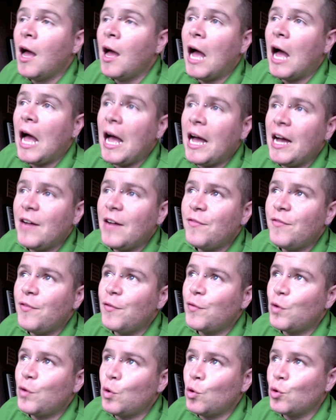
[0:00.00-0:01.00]
I have,
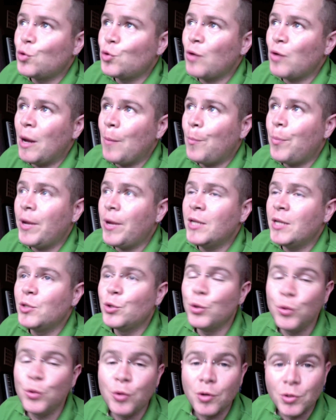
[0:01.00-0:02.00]
of course, Rampage,
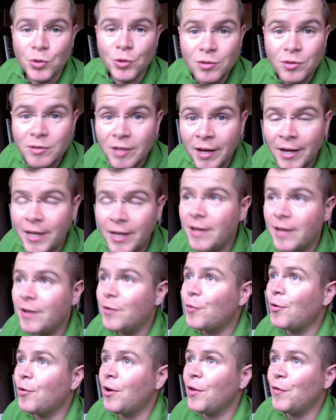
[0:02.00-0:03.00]
who doesn't? Any
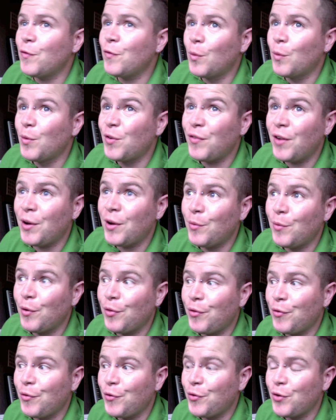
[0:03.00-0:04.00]
Transformers fan
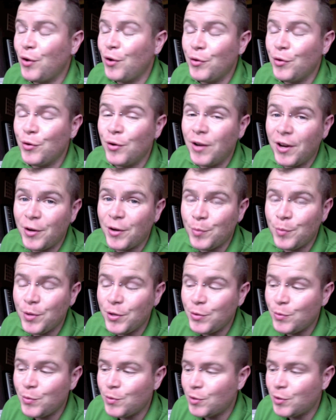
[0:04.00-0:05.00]
worth of salt who likes
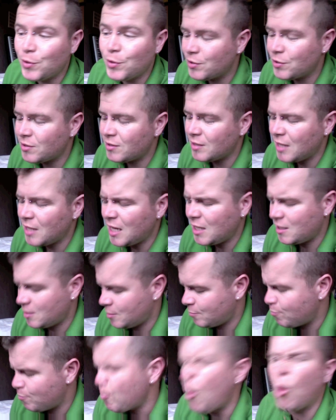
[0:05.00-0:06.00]
Beast Wars?
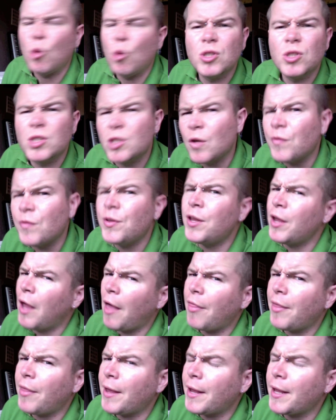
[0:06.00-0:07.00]
That's most of you,
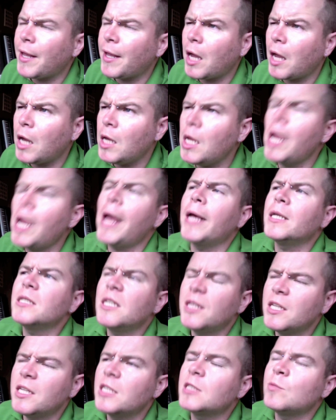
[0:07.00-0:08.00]
I think. Yes,
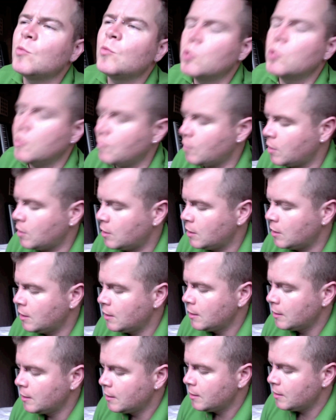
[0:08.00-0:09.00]
I think it's most of you.
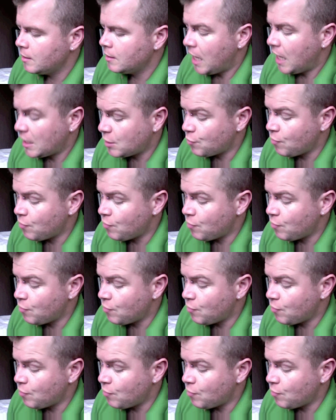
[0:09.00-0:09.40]
Has a